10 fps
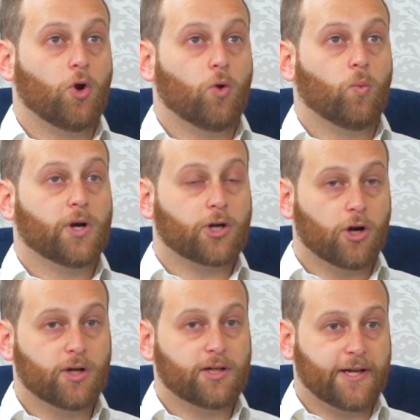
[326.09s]
we're
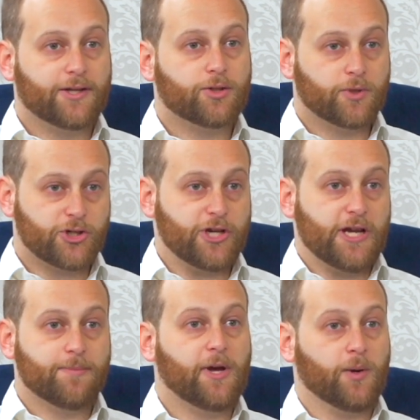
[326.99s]
currently in the
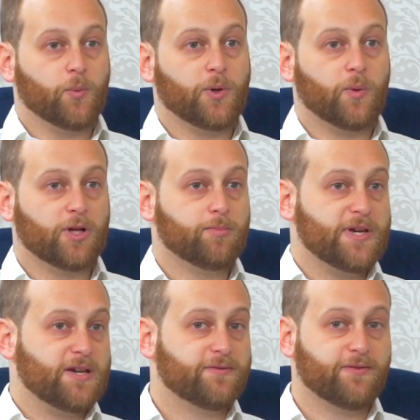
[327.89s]
regime, and we will
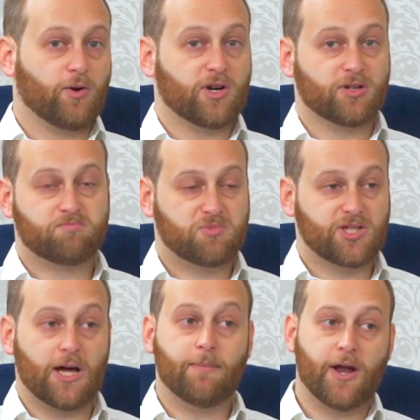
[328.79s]
be for
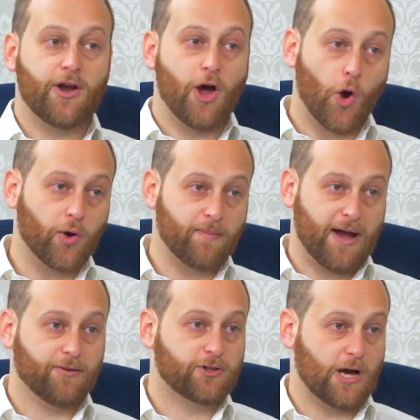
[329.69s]
some unknown
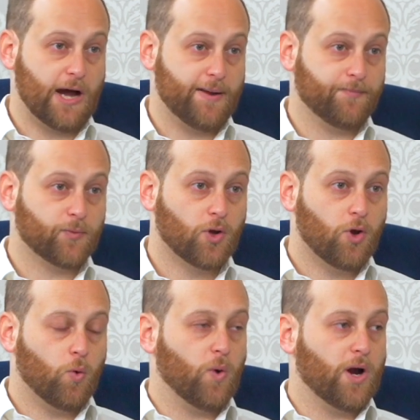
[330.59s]
amount of time,
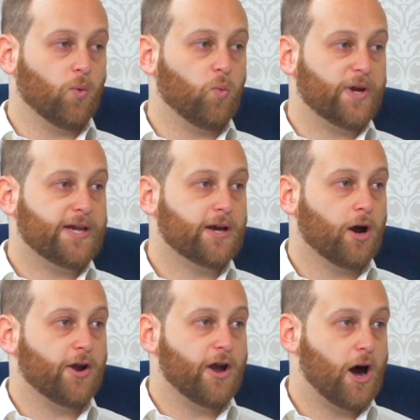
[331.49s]
where we
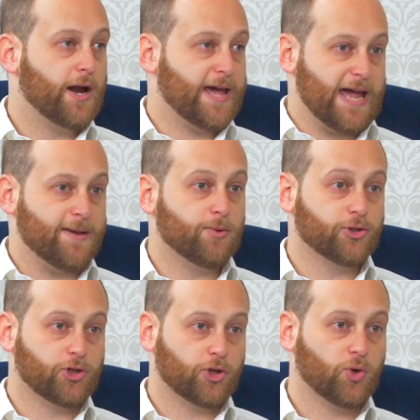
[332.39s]
are not able
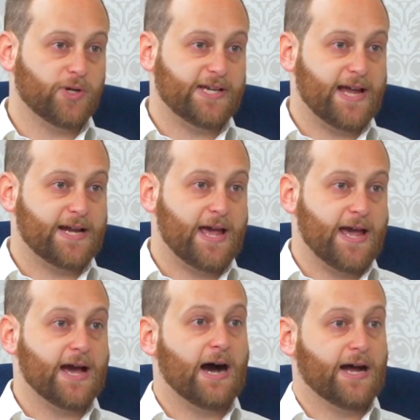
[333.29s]
to create
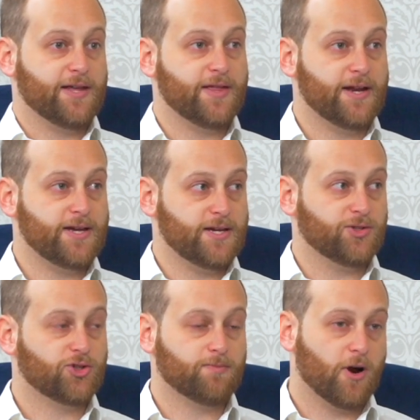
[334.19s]
AI that
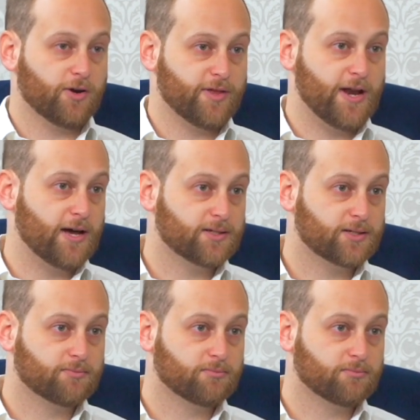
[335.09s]
is smarter than us.